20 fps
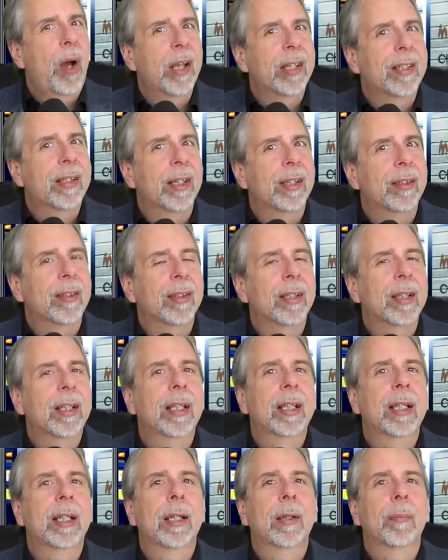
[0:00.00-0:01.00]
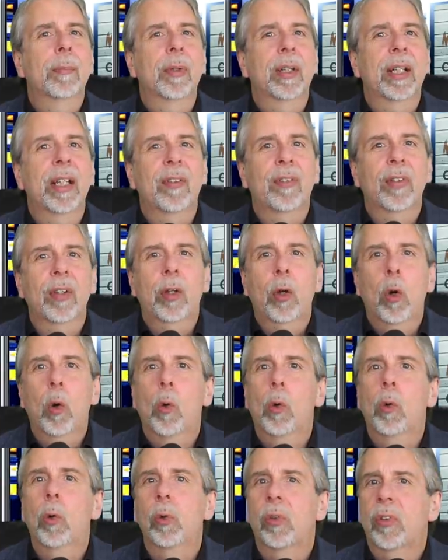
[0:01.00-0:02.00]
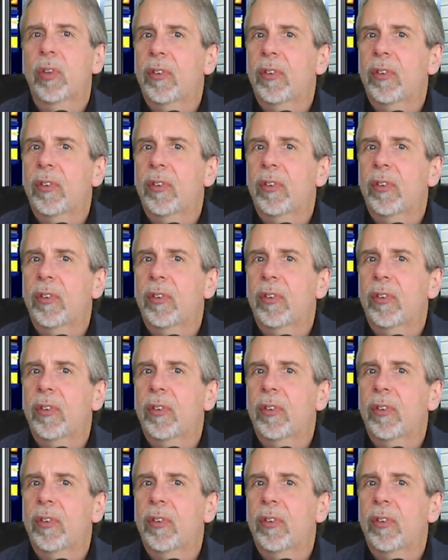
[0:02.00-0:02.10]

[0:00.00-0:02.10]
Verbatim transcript: minded, but it's a call